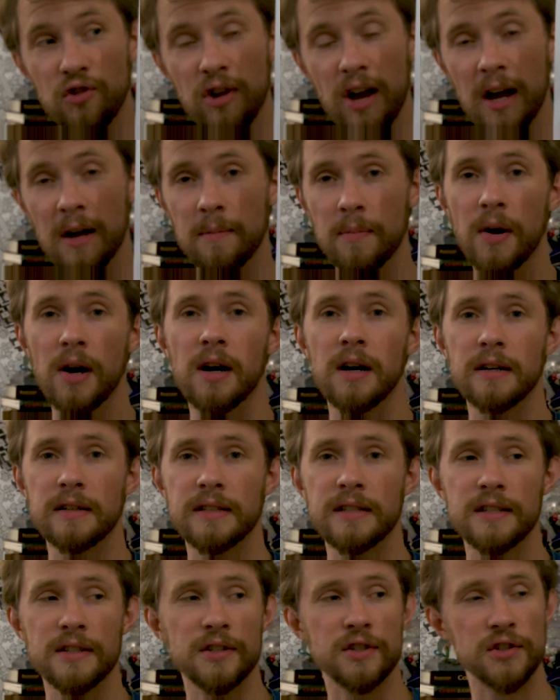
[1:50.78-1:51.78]

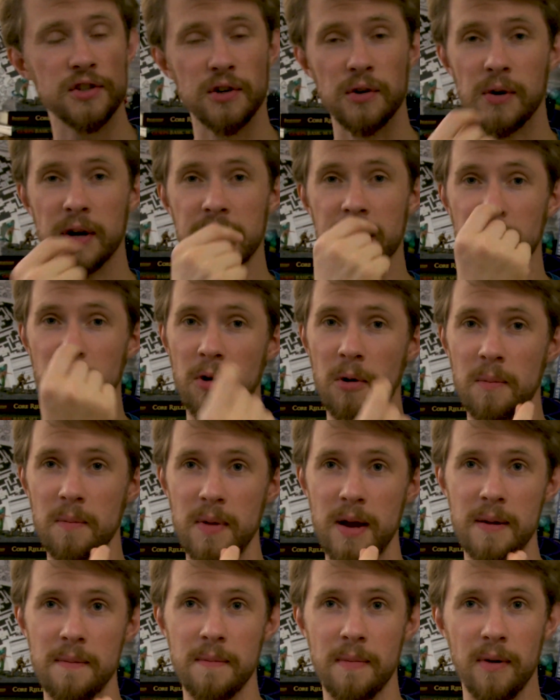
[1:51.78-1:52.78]
checkboxes, so I can
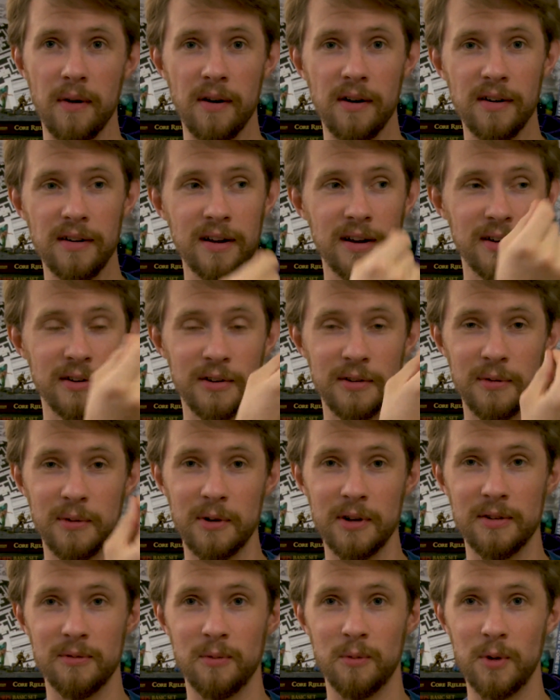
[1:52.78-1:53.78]
remember
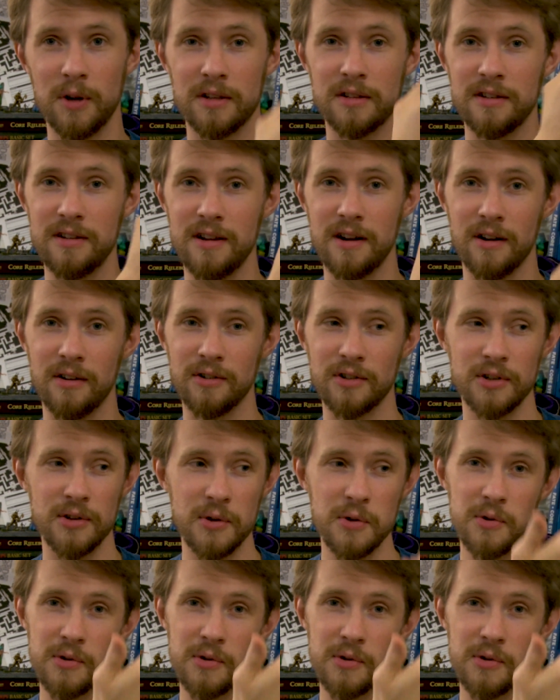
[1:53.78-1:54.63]
to